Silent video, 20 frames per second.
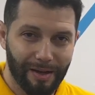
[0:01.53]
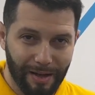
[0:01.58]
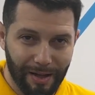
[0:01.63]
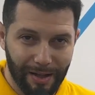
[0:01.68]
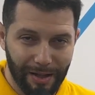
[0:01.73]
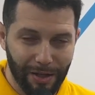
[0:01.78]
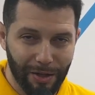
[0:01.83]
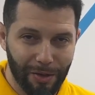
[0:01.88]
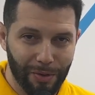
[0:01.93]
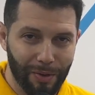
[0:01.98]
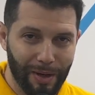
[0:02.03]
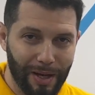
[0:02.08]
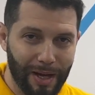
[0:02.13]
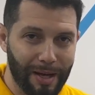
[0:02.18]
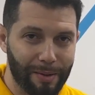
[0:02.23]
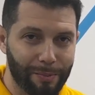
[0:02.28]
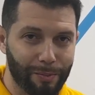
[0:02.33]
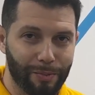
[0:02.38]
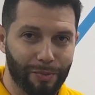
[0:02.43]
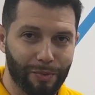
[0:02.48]
Hello,
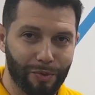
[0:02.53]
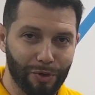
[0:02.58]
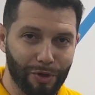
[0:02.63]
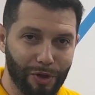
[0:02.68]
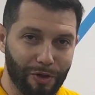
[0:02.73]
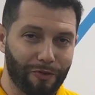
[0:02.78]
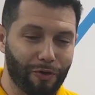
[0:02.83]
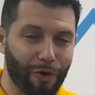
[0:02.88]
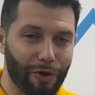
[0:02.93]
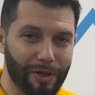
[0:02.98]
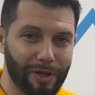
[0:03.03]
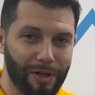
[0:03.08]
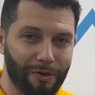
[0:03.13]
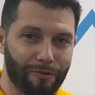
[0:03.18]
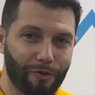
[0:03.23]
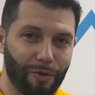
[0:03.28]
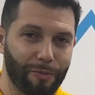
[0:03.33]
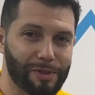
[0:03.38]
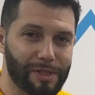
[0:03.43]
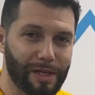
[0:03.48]
I'm Rudolf Kotler
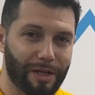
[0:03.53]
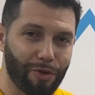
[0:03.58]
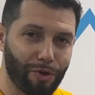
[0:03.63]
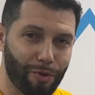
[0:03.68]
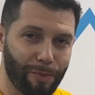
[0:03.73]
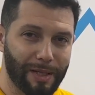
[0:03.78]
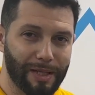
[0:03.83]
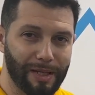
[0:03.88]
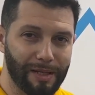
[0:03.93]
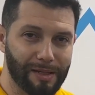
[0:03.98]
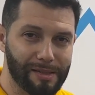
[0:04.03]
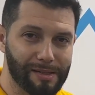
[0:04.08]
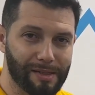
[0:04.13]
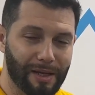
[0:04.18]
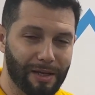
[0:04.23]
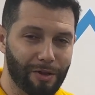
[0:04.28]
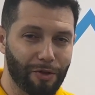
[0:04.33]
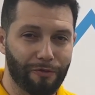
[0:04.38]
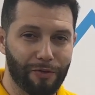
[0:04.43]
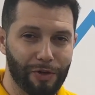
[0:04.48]
from Secure Meetings,
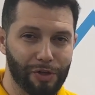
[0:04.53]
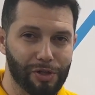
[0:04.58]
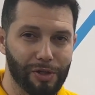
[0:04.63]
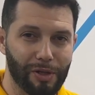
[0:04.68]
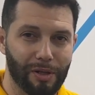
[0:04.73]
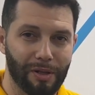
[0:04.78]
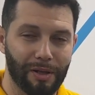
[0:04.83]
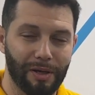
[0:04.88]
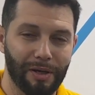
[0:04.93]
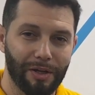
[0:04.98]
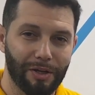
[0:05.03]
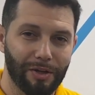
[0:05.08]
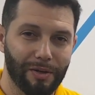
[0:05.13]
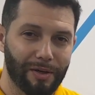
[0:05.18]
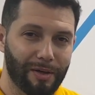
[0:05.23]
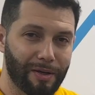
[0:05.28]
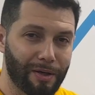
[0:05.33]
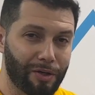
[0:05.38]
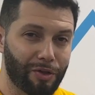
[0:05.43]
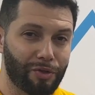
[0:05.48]
an official
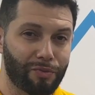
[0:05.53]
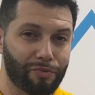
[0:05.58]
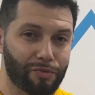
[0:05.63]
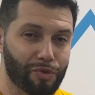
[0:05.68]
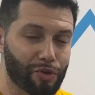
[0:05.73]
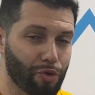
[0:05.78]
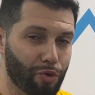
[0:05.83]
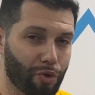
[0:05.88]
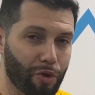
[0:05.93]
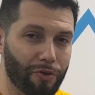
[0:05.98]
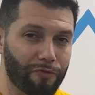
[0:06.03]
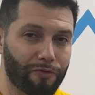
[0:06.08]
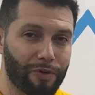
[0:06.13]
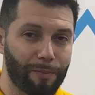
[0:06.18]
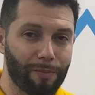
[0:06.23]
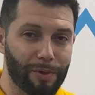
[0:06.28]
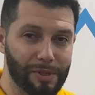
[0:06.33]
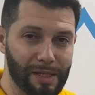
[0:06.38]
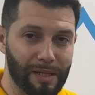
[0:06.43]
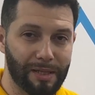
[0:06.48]
uh, TrueConf
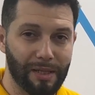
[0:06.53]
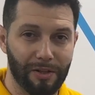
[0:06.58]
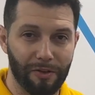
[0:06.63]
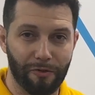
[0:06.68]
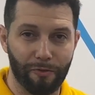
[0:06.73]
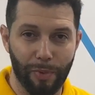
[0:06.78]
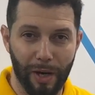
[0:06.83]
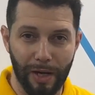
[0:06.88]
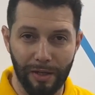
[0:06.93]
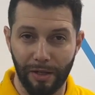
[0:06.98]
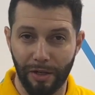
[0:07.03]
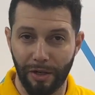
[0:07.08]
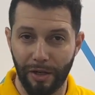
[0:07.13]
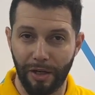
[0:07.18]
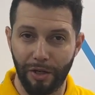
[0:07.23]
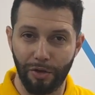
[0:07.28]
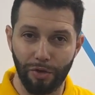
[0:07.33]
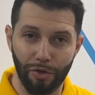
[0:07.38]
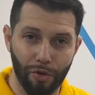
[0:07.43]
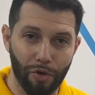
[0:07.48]
representative partner
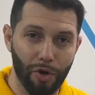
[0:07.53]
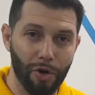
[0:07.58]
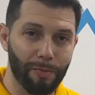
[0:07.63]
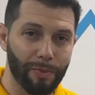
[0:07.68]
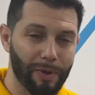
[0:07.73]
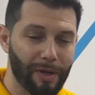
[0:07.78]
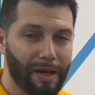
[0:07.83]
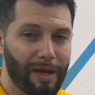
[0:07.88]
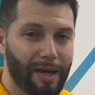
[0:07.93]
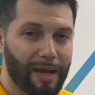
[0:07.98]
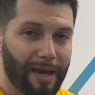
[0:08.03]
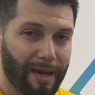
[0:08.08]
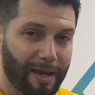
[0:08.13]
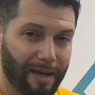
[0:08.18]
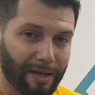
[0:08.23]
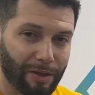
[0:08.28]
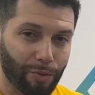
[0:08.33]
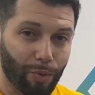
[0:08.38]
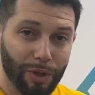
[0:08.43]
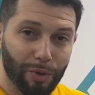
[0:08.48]
in Europe.
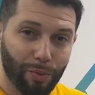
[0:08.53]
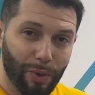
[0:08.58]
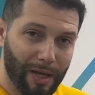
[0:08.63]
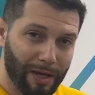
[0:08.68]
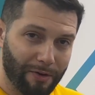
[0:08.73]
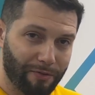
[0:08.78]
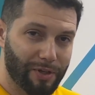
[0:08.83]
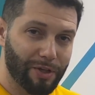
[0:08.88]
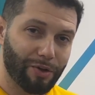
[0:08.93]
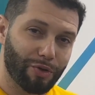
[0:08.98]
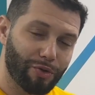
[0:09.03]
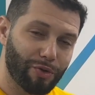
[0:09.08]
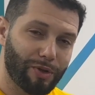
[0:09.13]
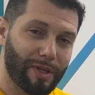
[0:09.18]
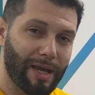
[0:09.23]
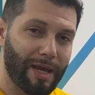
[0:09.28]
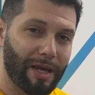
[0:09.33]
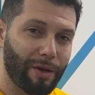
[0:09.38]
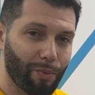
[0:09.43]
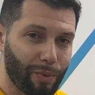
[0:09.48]
And what we have here
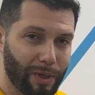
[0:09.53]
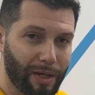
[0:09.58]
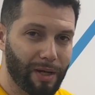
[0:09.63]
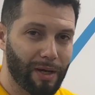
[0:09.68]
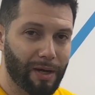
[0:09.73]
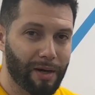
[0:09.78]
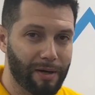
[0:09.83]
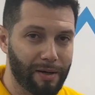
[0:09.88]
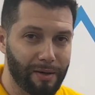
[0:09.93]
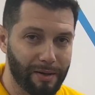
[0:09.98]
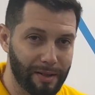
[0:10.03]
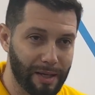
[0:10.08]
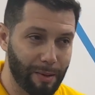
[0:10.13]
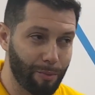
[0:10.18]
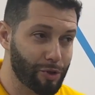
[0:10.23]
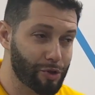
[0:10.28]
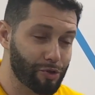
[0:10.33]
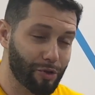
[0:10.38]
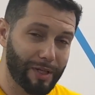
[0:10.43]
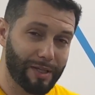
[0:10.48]
today, we are
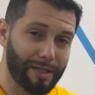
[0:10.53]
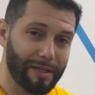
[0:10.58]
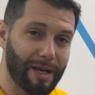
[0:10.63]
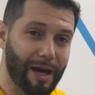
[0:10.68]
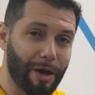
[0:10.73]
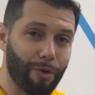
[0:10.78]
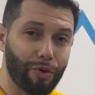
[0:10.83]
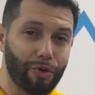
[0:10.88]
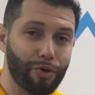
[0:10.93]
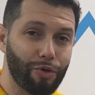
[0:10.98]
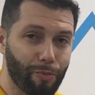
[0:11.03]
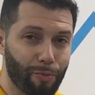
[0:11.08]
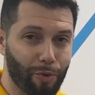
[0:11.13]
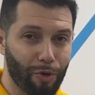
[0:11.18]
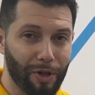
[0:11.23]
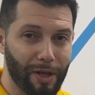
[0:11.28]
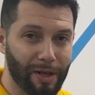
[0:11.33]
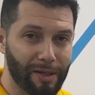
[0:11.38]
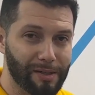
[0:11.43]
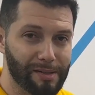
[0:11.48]
demonstrating our new
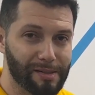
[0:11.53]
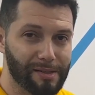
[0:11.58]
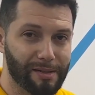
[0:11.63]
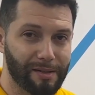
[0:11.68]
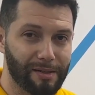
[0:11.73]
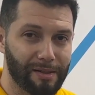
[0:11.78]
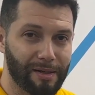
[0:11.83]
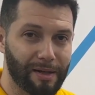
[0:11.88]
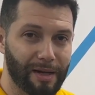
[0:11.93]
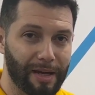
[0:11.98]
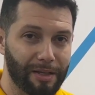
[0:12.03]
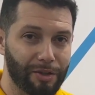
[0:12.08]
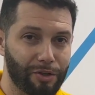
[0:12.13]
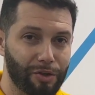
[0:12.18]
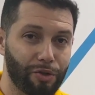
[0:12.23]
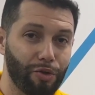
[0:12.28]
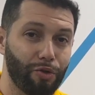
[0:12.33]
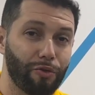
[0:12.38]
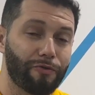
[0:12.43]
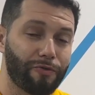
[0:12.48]
products uh, and
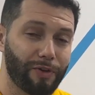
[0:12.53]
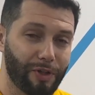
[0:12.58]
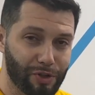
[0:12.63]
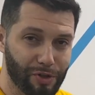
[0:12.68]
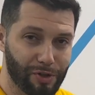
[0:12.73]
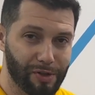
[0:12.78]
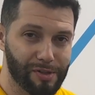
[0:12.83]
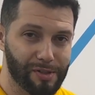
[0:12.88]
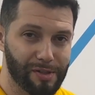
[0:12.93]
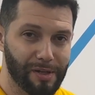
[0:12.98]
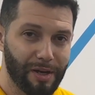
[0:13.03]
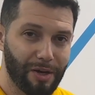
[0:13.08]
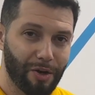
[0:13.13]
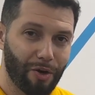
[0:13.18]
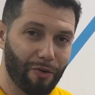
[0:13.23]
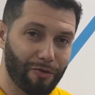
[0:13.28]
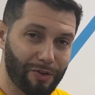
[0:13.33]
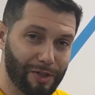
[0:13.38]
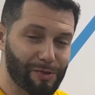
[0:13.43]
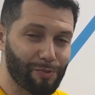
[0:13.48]
new features
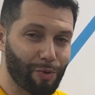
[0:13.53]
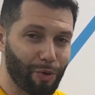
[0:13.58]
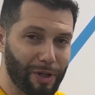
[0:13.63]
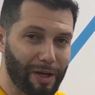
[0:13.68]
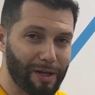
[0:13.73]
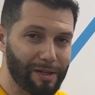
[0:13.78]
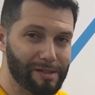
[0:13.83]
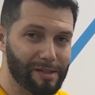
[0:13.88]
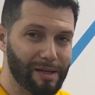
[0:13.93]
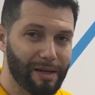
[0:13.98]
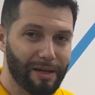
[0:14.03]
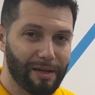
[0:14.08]
of these products.